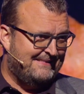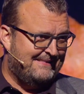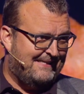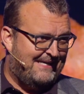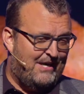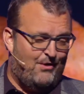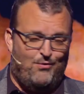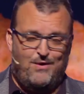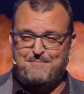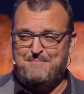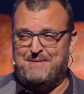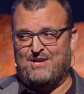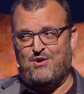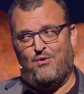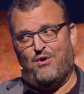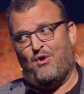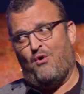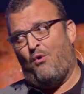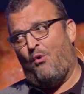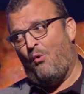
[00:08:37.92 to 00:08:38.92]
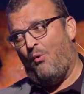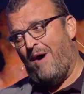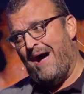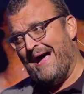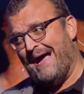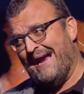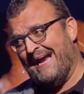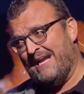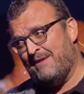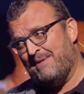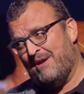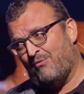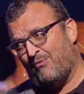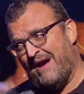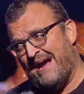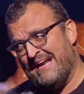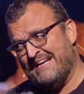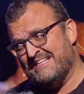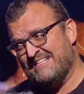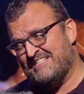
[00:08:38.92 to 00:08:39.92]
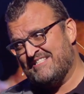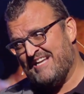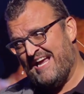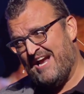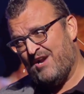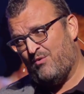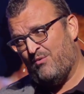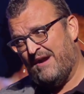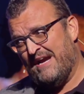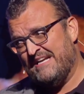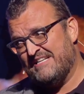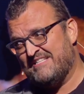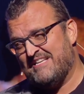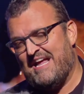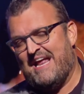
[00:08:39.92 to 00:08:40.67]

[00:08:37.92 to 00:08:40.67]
I wouldn't be going to Hawaii to be riding segways.